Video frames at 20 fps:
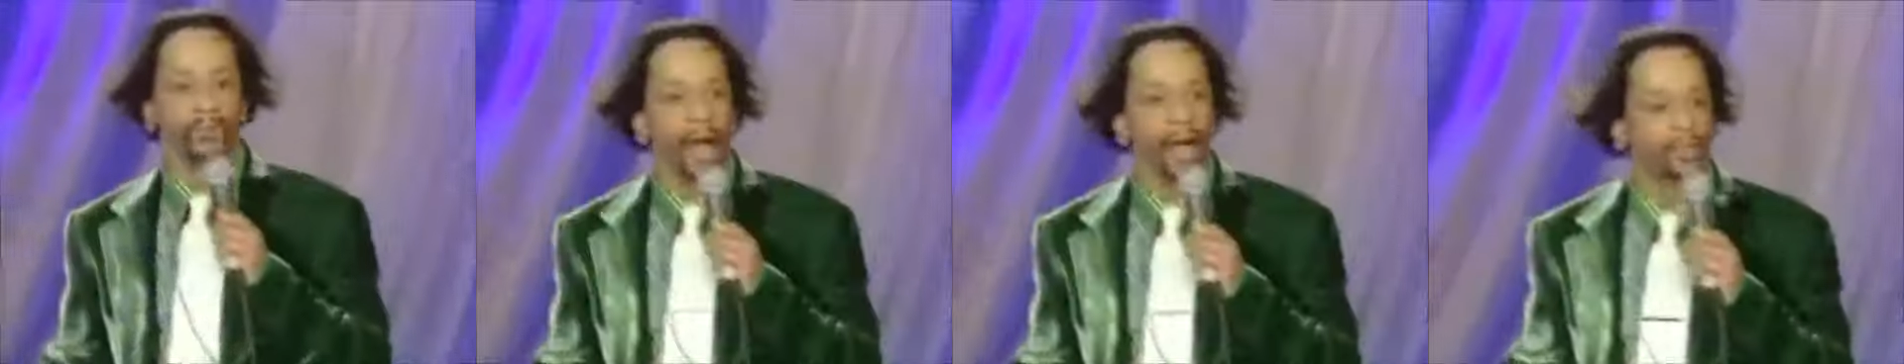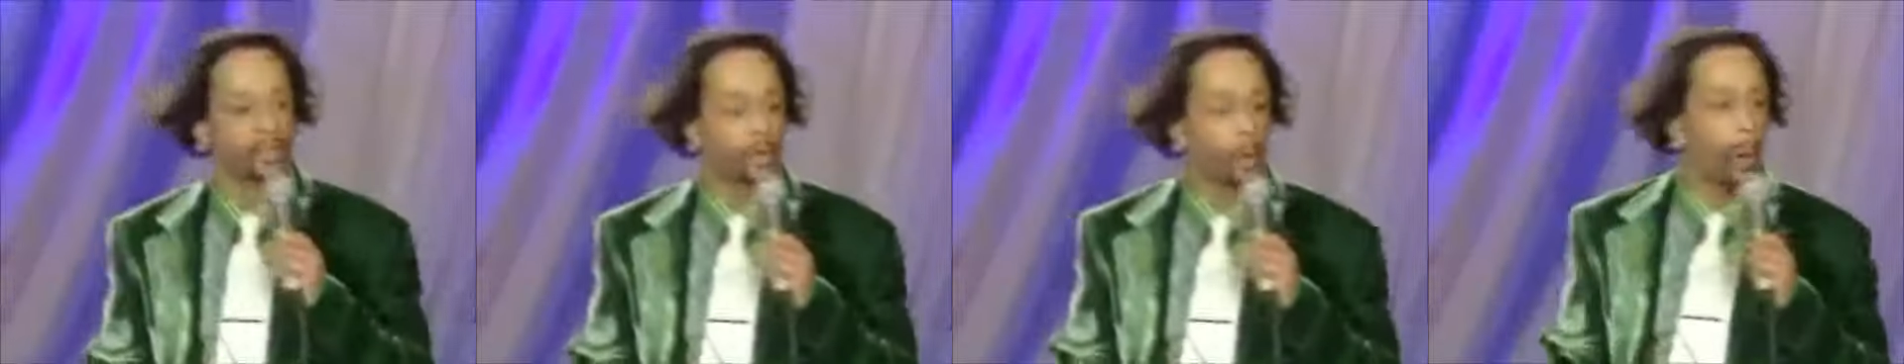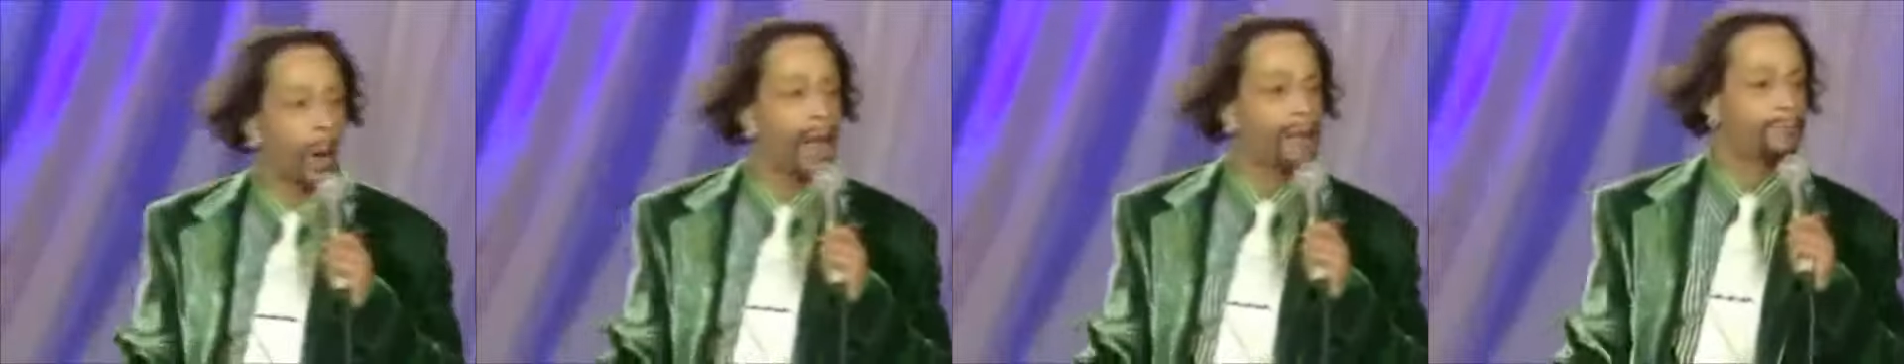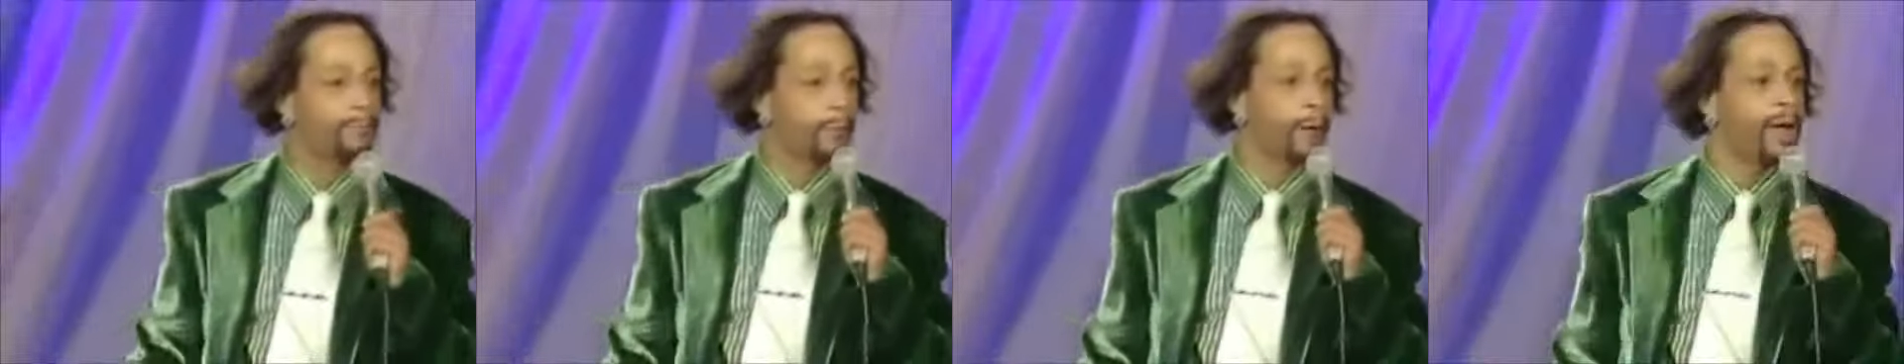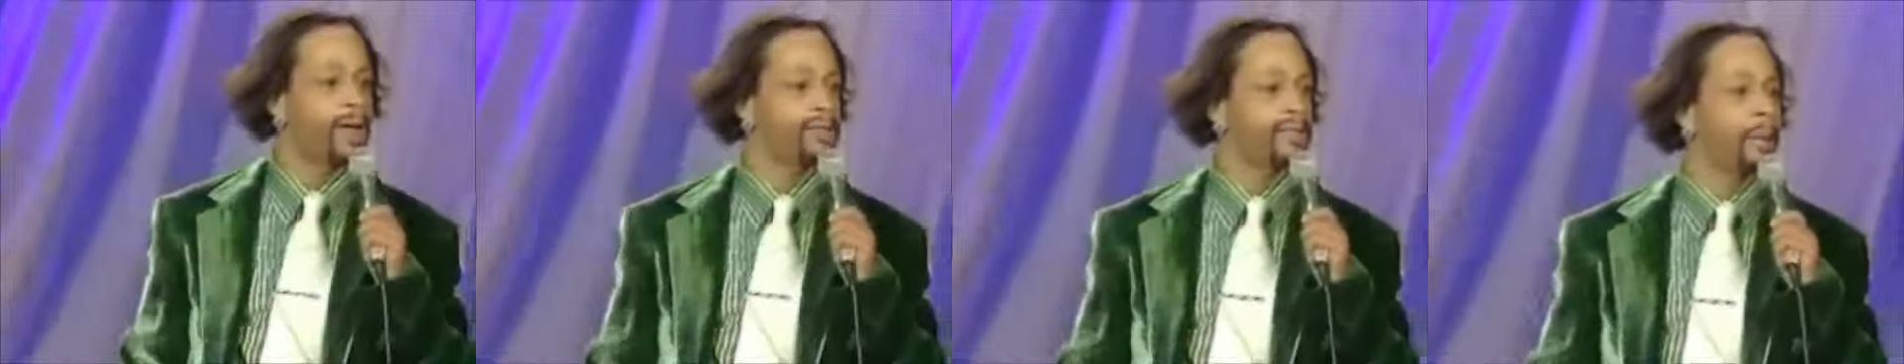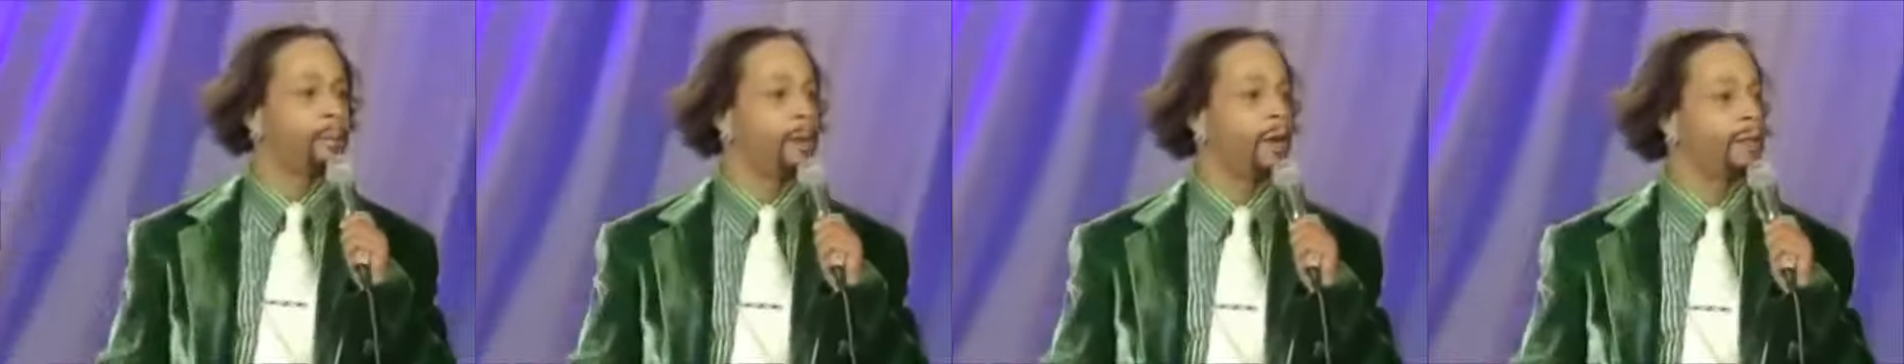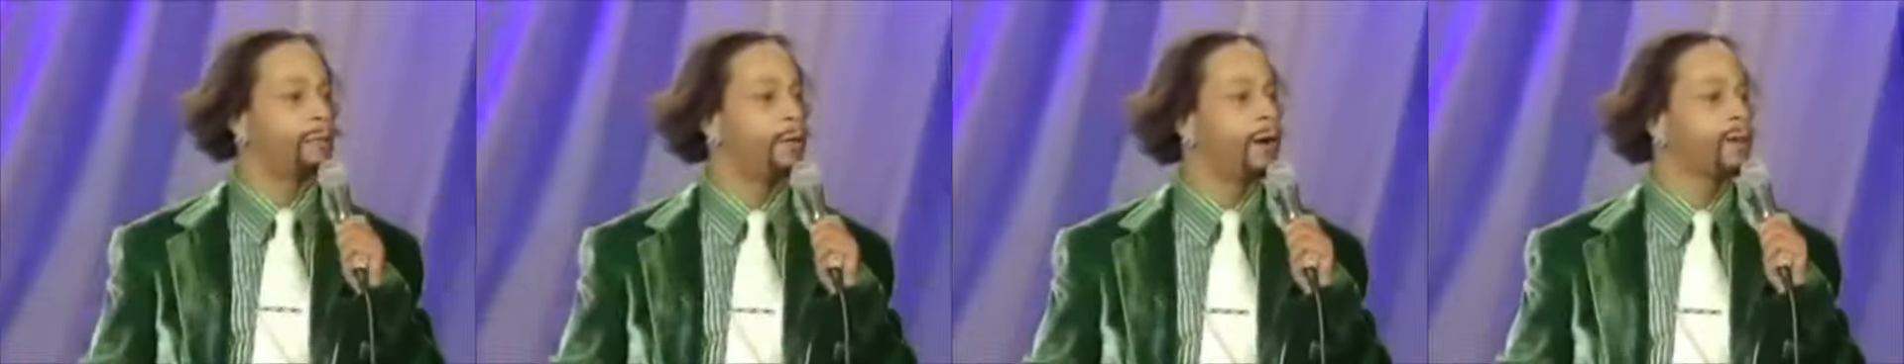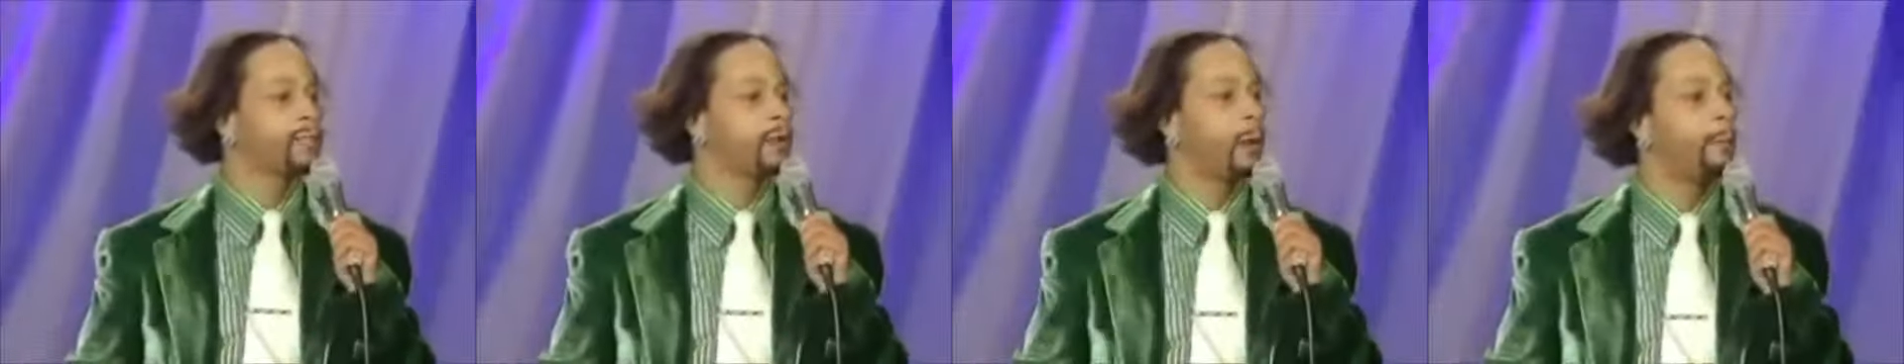Not your white friends. Them
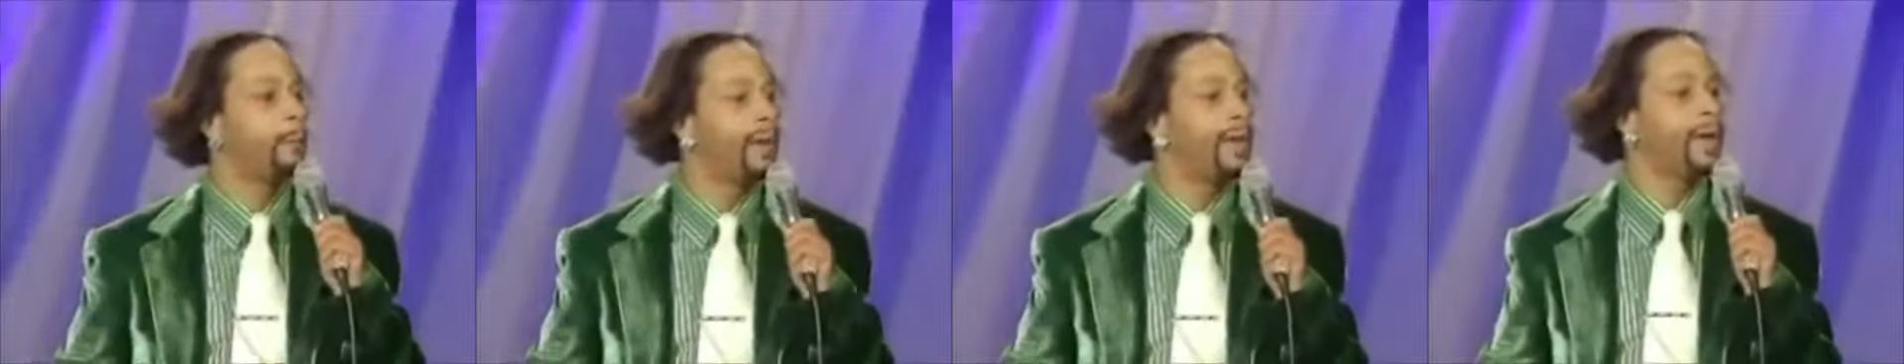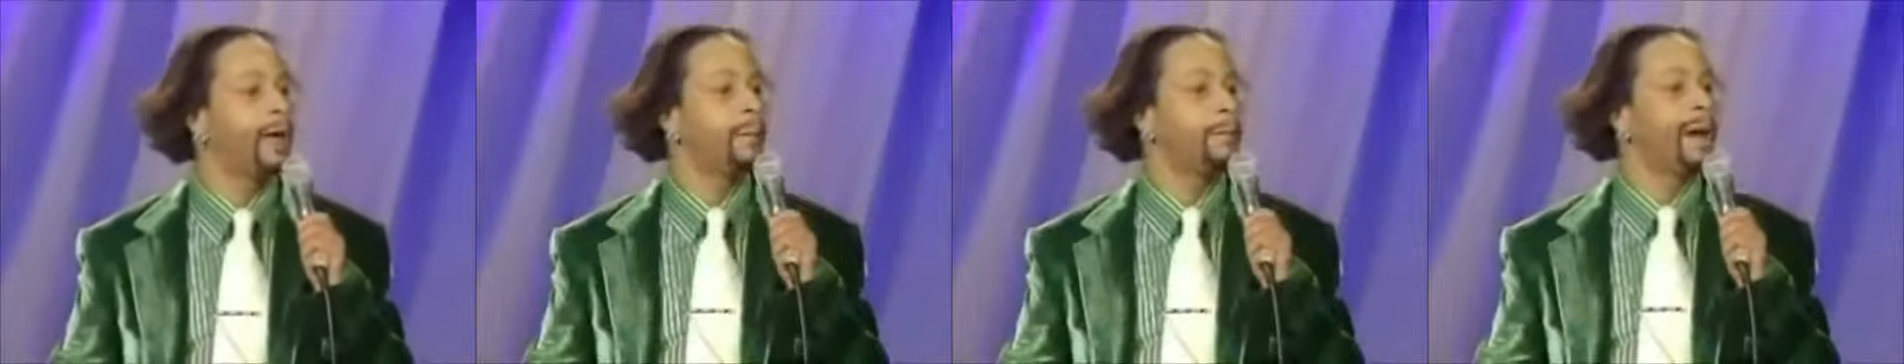motherfuckers will be